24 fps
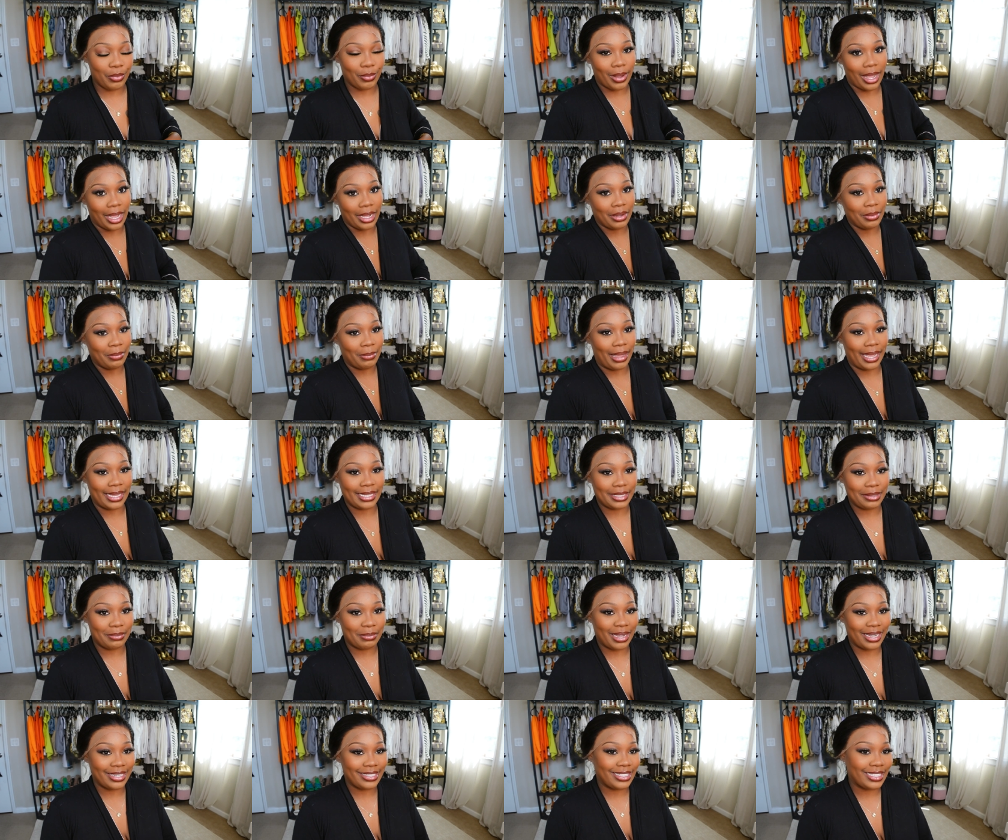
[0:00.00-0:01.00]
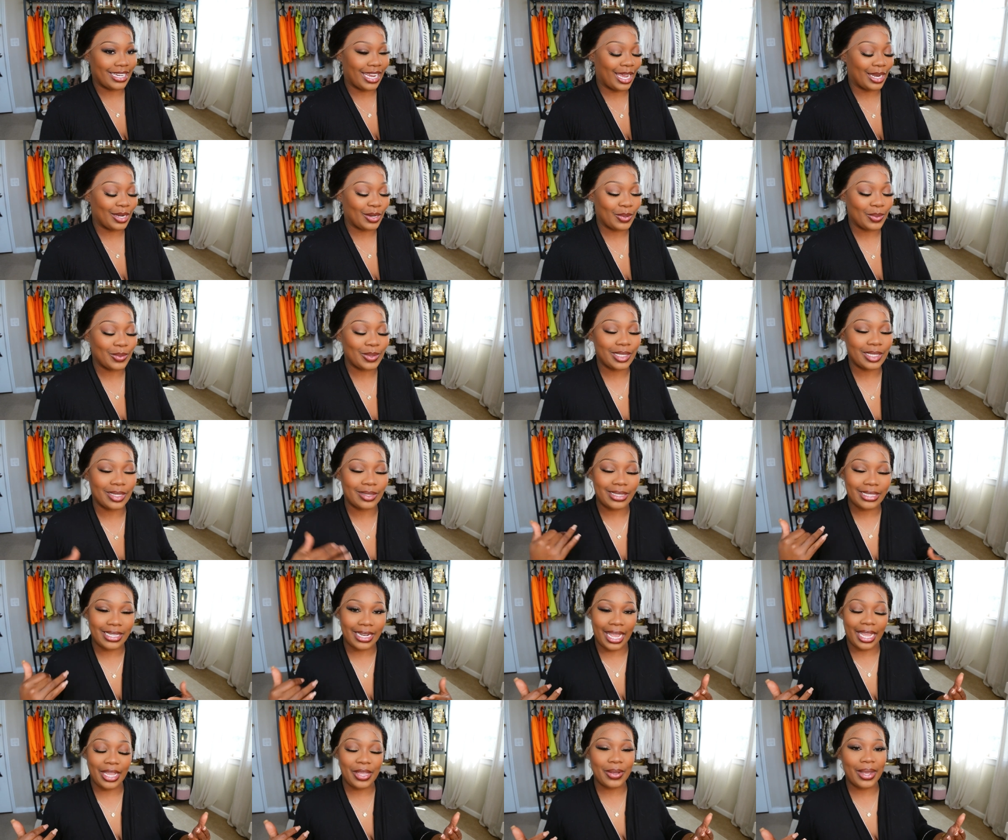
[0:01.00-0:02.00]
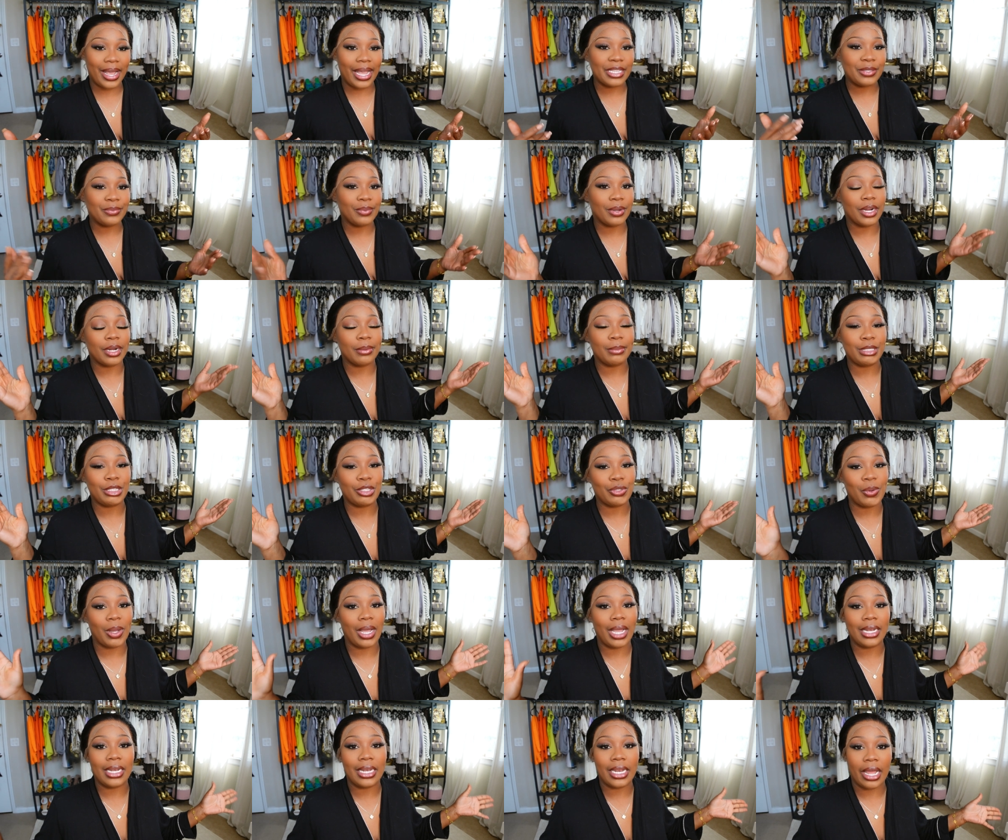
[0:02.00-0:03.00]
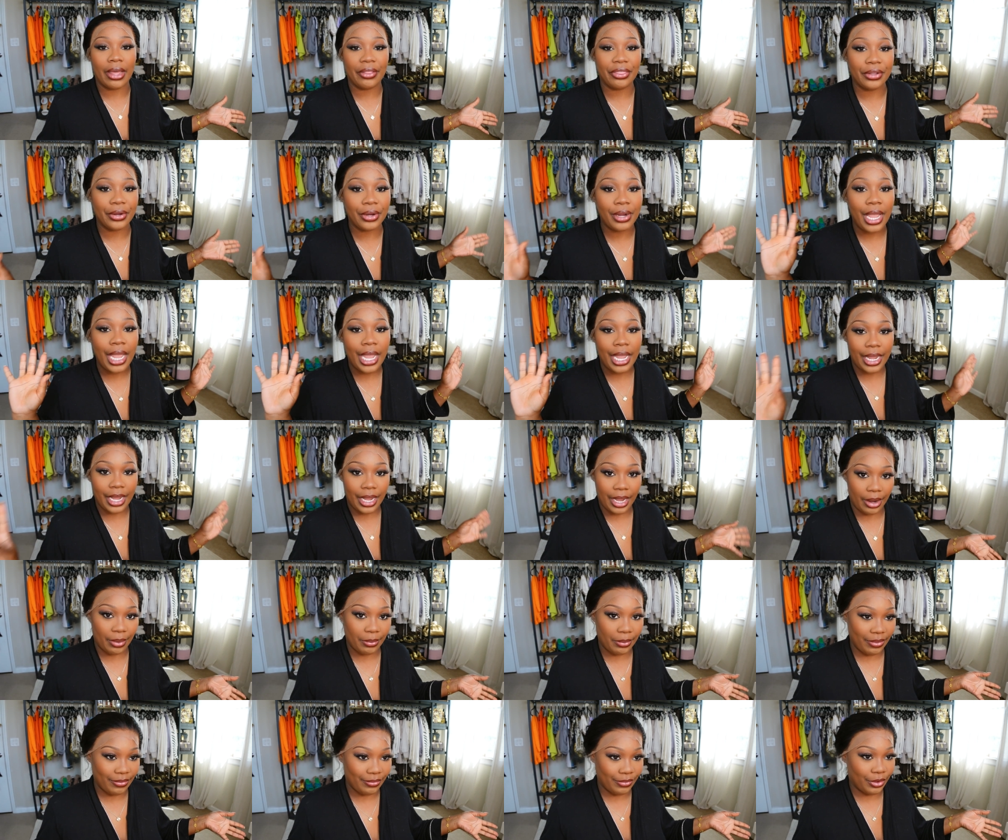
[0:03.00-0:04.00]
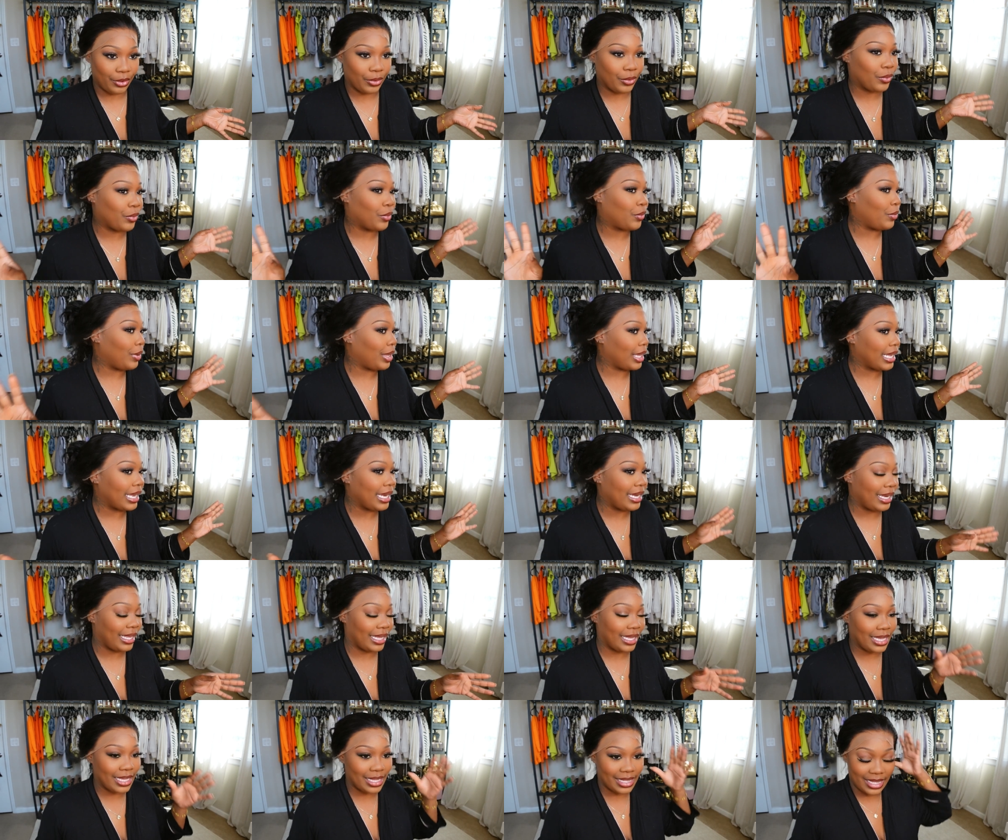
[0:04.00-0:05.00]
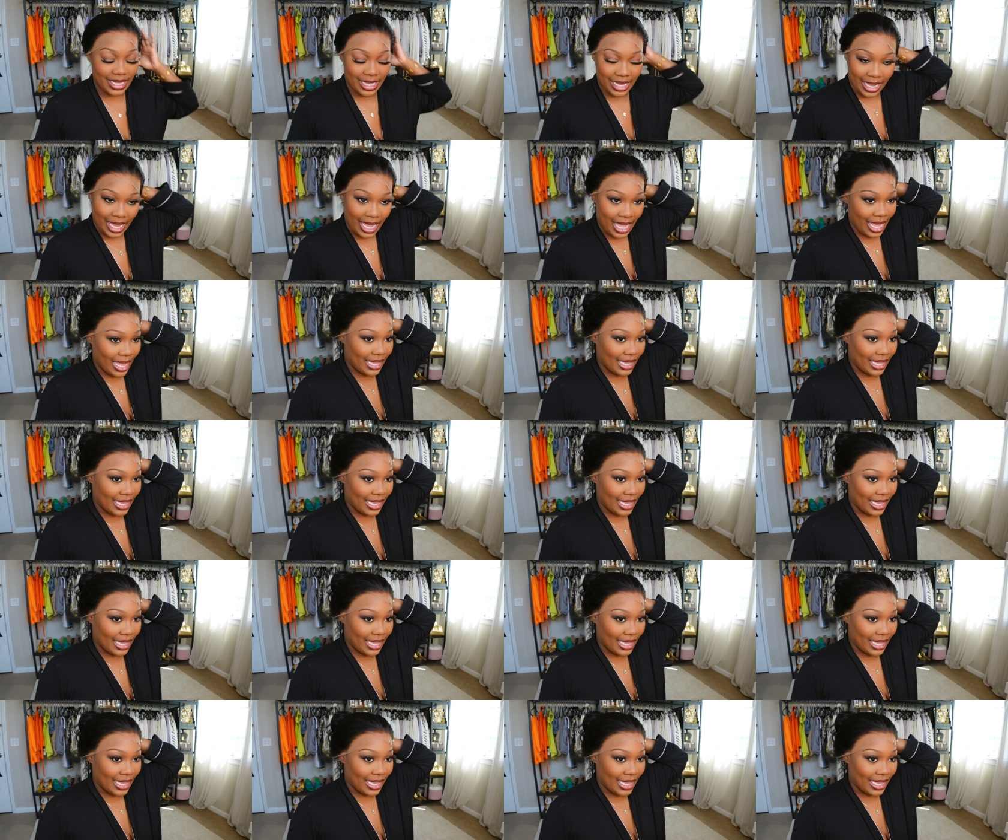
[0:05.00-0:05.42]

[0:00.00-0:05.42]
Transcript: welcome back to my channel so today you guys we're going to be doing another hair review quick and easy